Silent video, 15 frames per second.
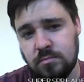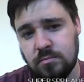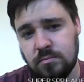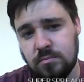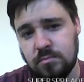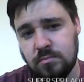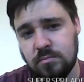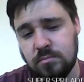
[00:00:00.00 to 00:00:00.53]

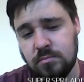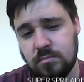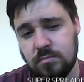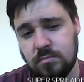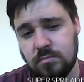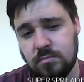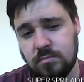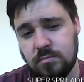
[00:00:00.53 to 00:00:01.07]

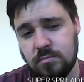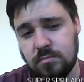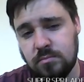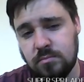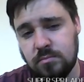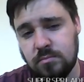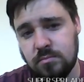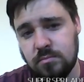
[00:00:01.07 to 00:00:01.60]

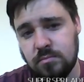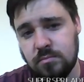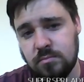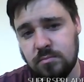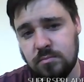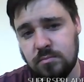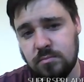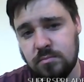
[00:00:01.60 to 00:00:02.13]

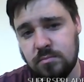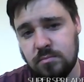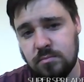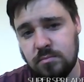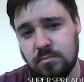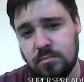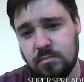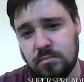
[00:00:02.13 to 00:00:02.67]

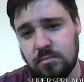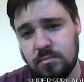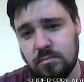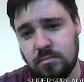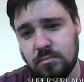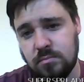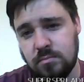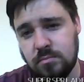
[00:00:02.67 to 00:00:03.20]

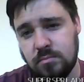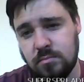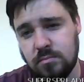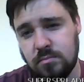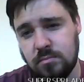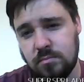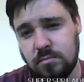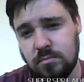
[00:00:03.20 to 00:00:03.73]

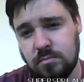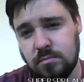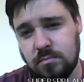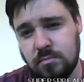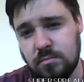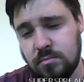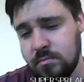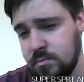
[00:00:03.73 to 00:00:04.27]

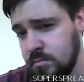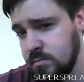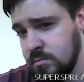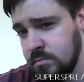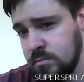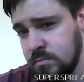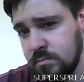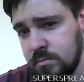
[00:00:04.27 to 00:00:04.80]

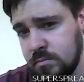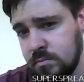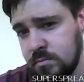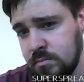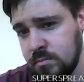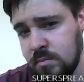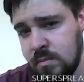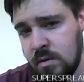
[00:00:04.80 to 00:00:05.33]

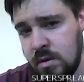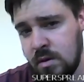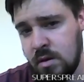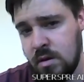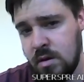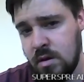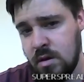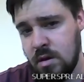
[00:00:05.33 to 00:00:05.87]

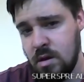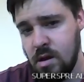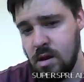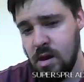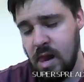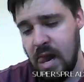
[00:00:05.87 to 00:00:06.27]
The person shown says nothing.